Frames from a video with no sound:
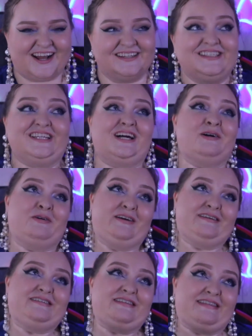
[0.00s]
I
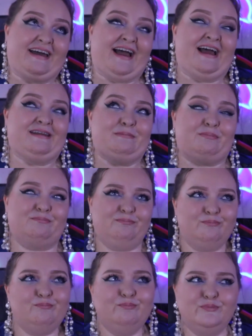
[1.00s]
liked that
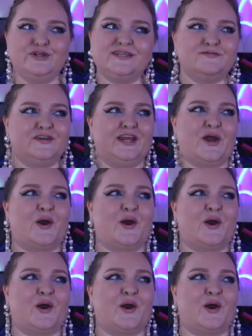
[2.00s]
music video.